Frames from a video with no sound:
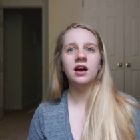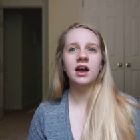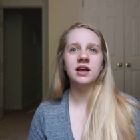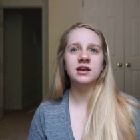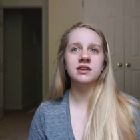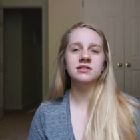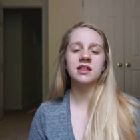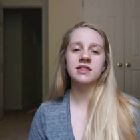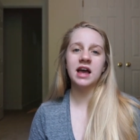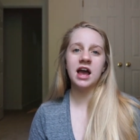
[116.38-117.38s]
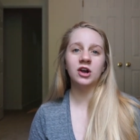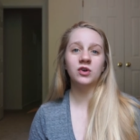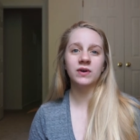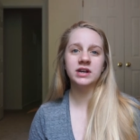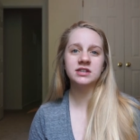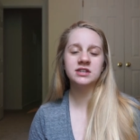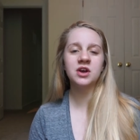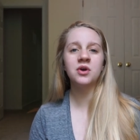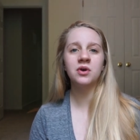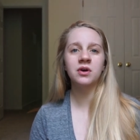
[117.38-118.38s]
is that Chris
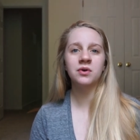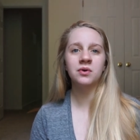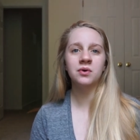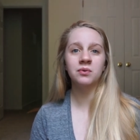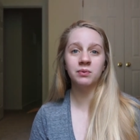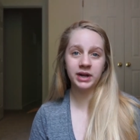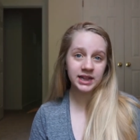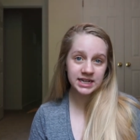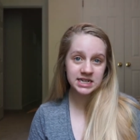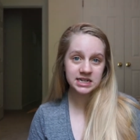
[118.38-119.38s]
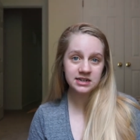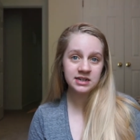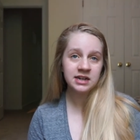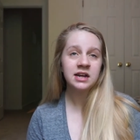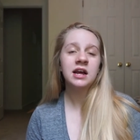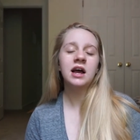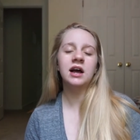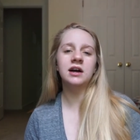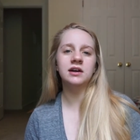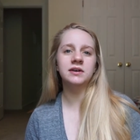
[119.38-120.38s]
re-enlisted.
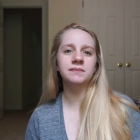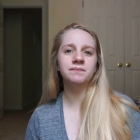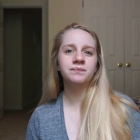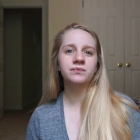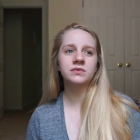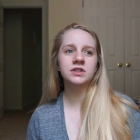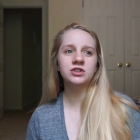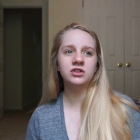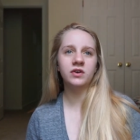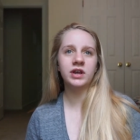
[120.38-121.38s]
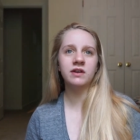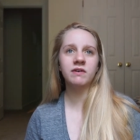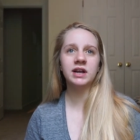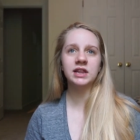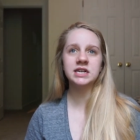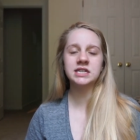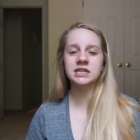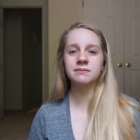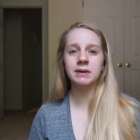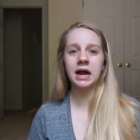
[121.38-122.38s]
Um, so he
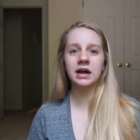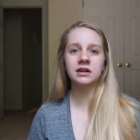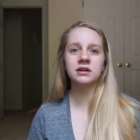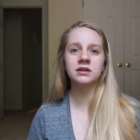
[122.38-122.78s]
re-enlisted back,